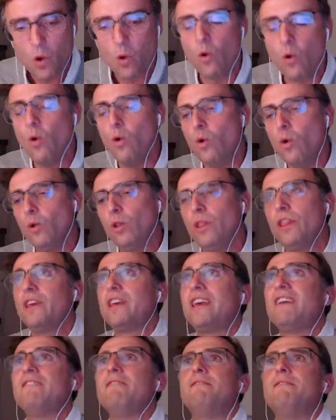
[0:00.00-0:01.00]
all
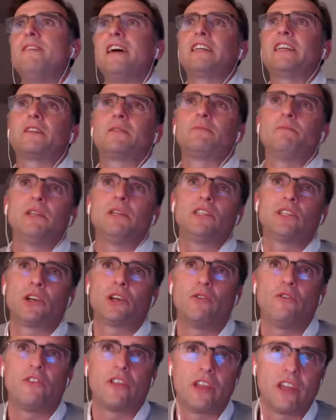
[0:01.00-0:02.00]
the investments
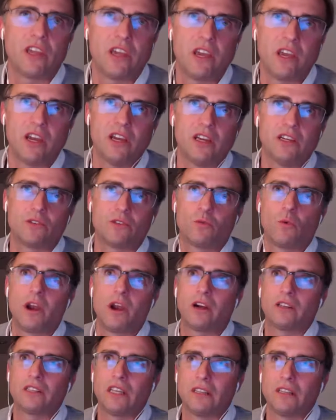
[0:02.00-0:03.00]
over the years
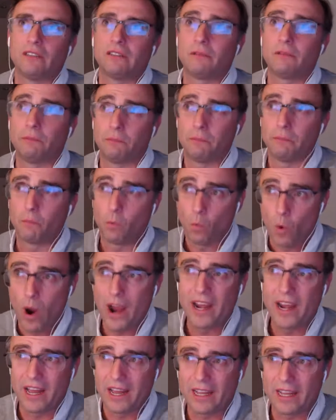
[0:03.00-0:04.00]
where
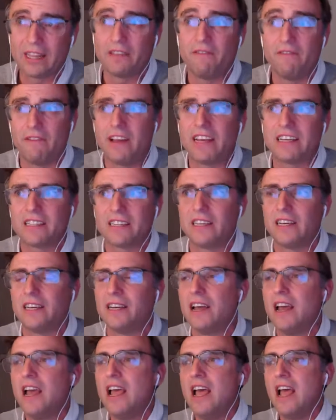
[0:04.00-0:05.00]
Wayra had invested
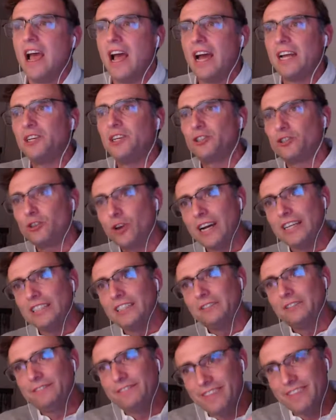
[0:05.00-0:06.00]
and tried
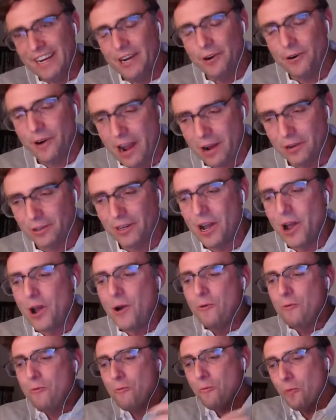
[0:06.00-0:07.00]
to figure out
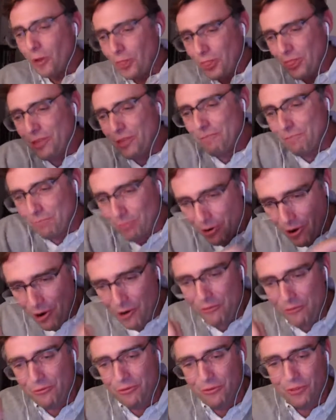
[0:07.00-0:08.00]
what the
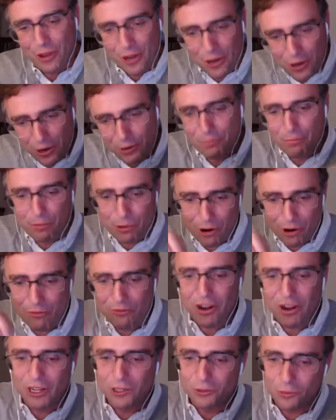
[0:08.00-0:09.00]
good
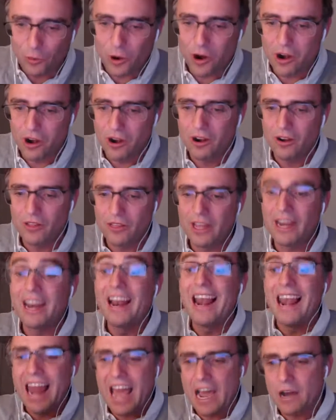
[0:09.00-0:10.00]
profiles were that
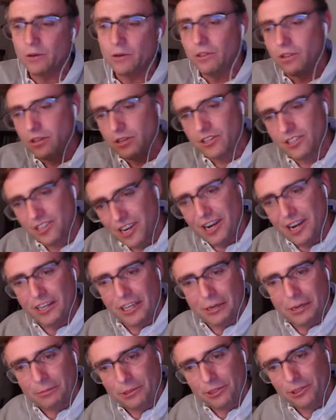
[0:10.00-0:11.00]
allowed the
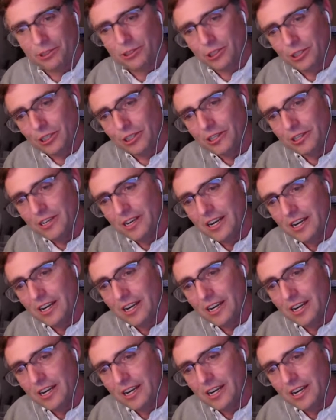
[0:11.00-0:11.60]
startups to